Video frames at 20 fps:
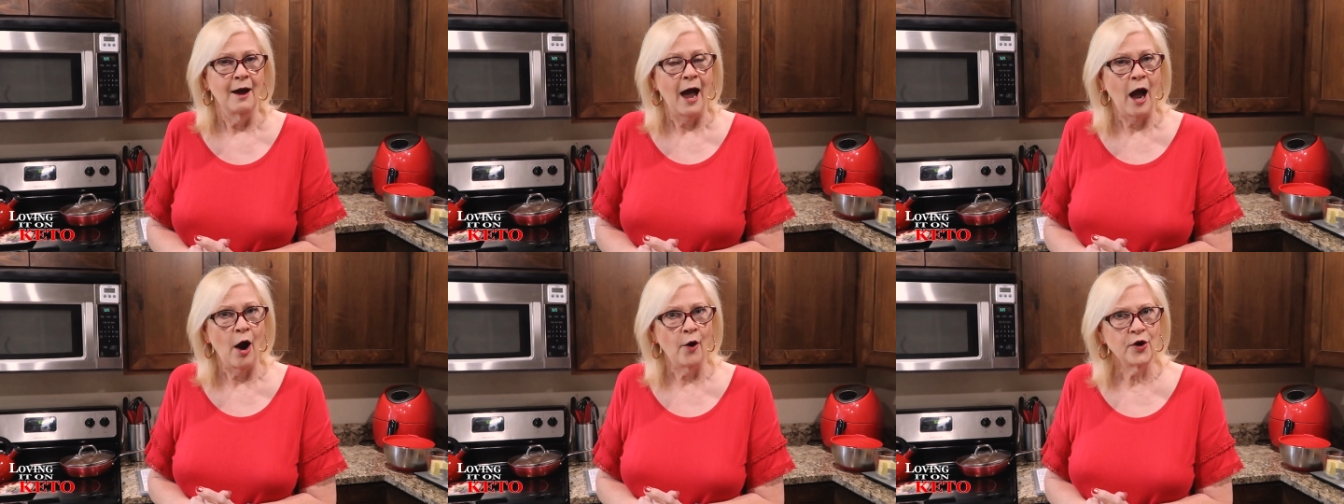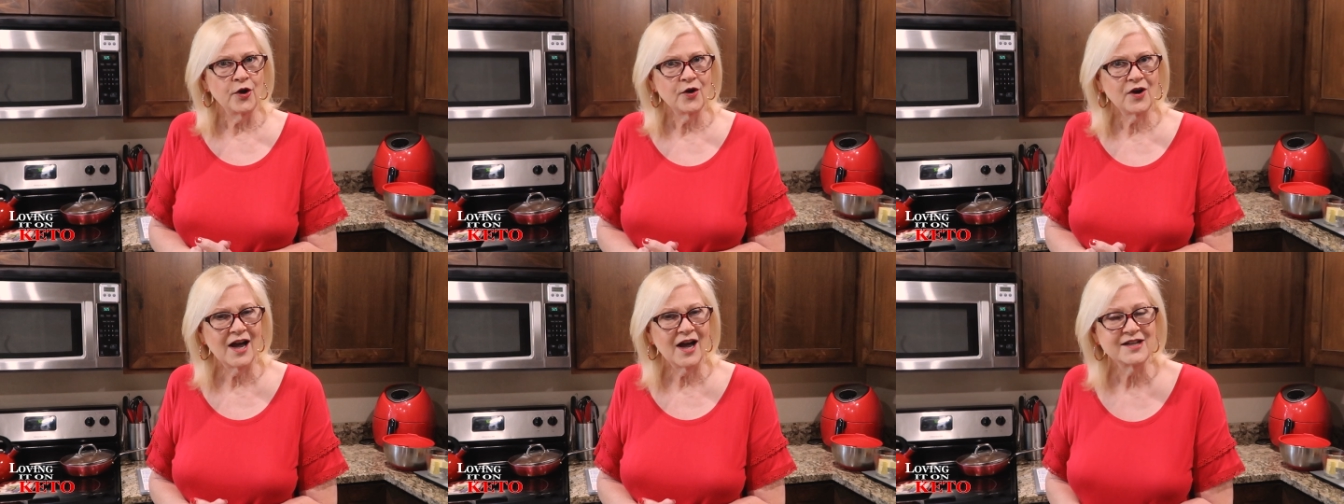How
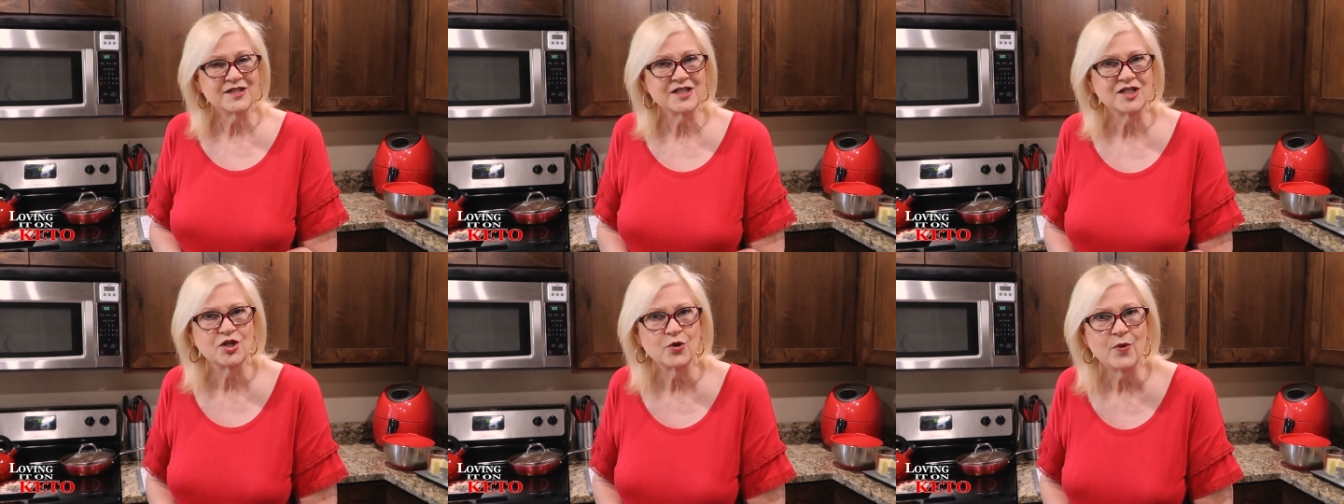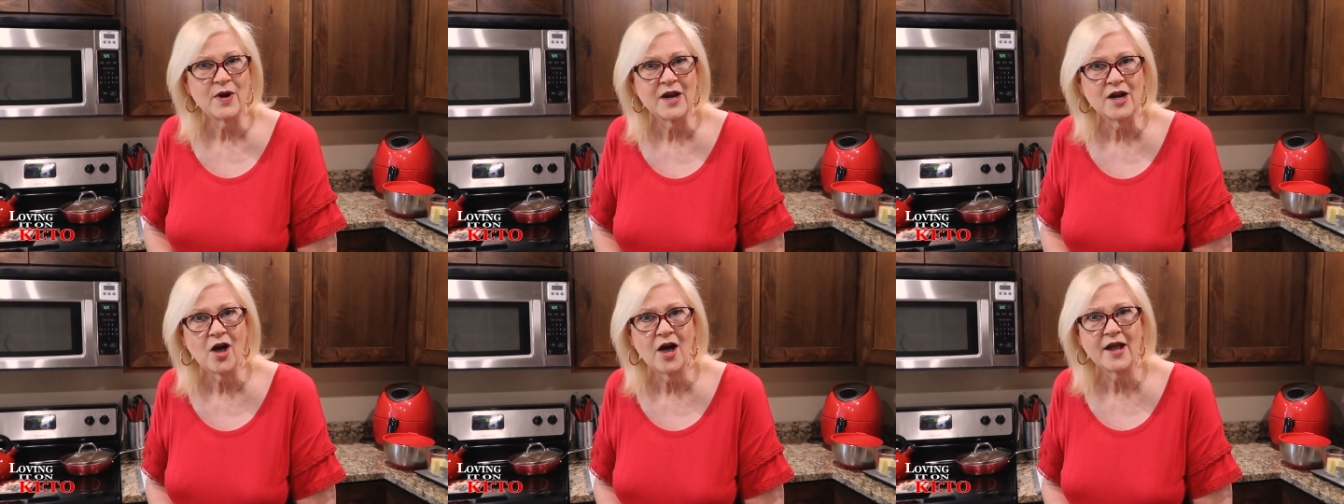are you guys
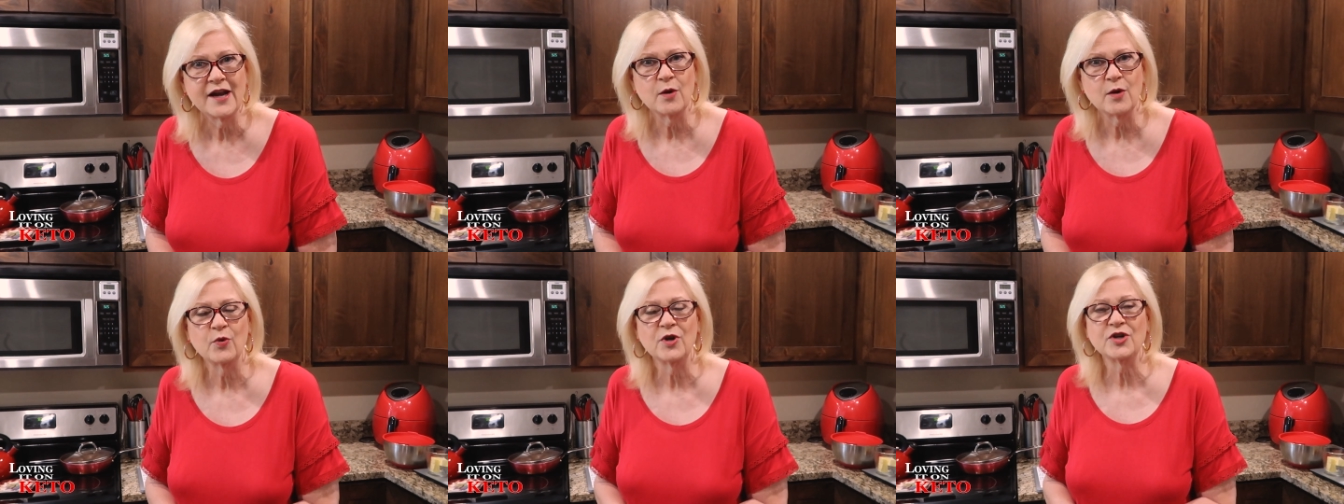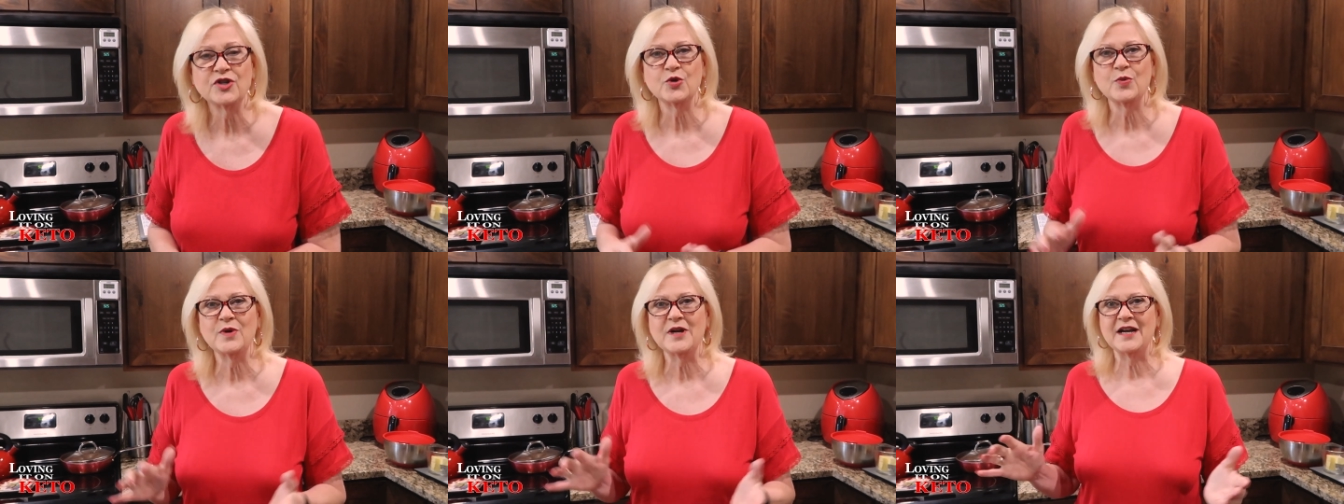doing on it?
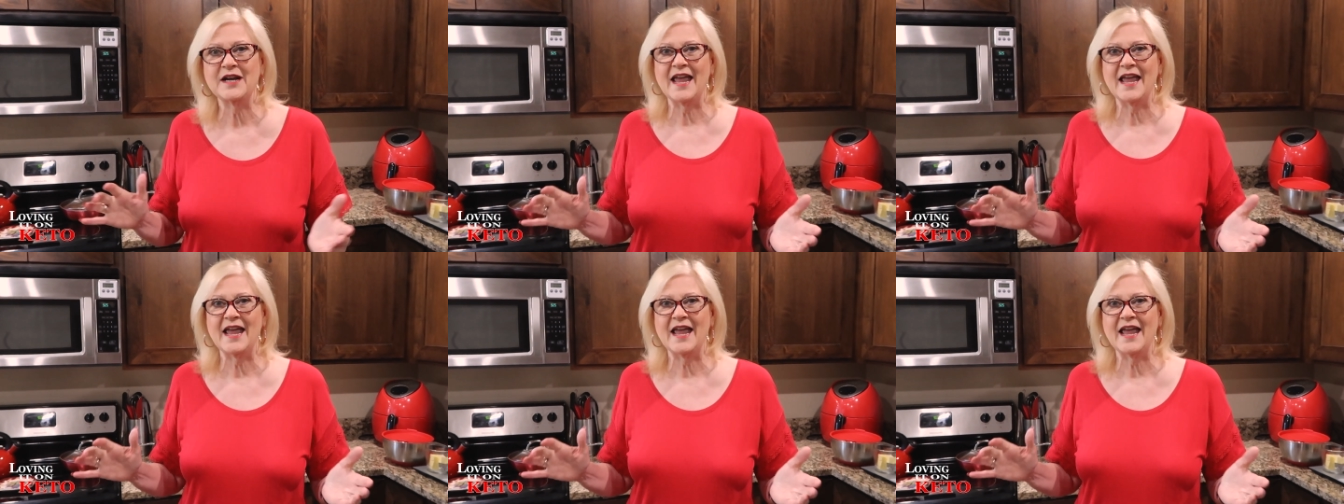We're doing